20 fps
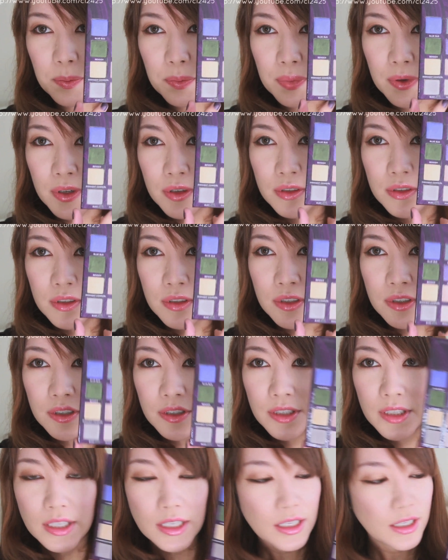
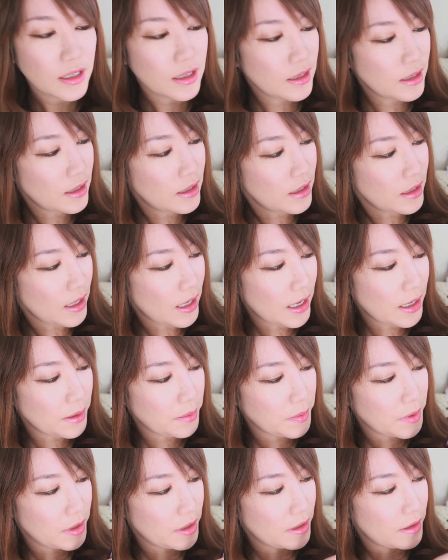Personally, I
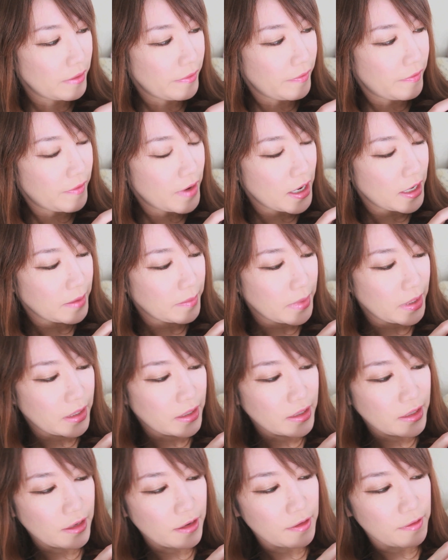would find
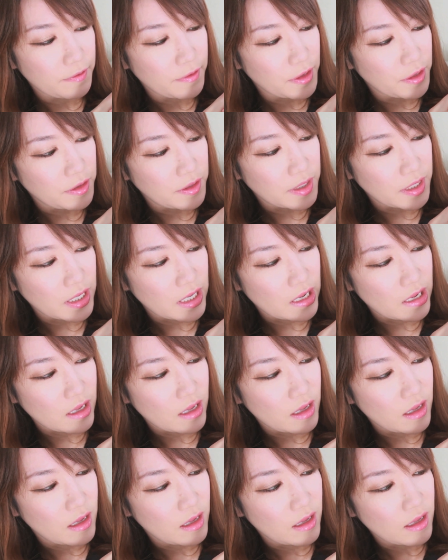myself
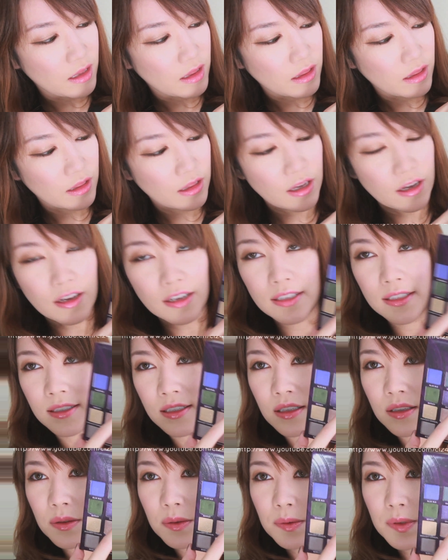using
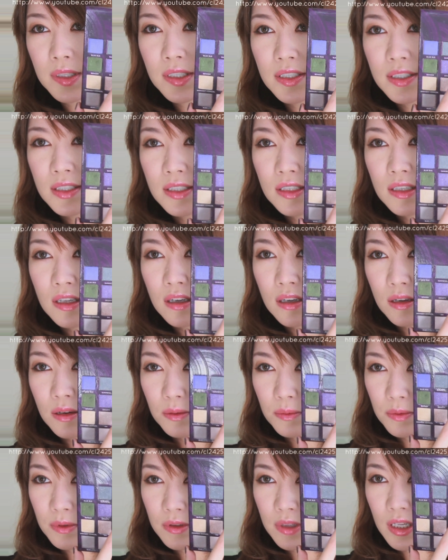Lost, which is a
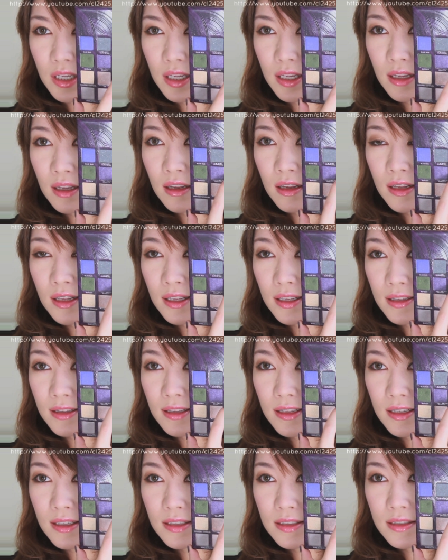really
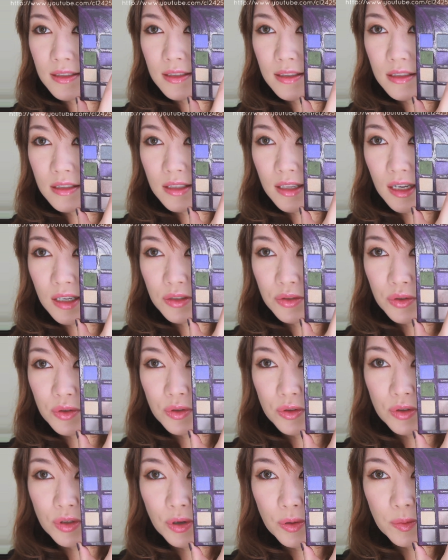nice
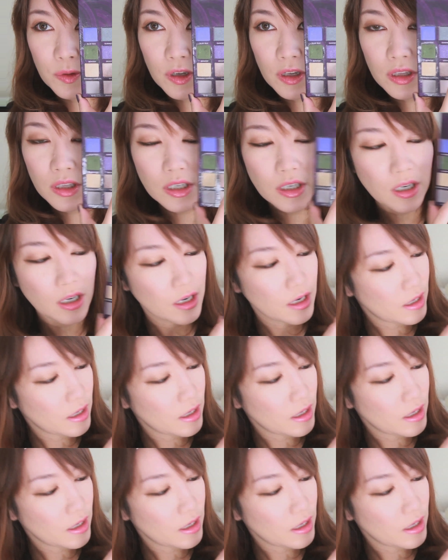natural taupe color,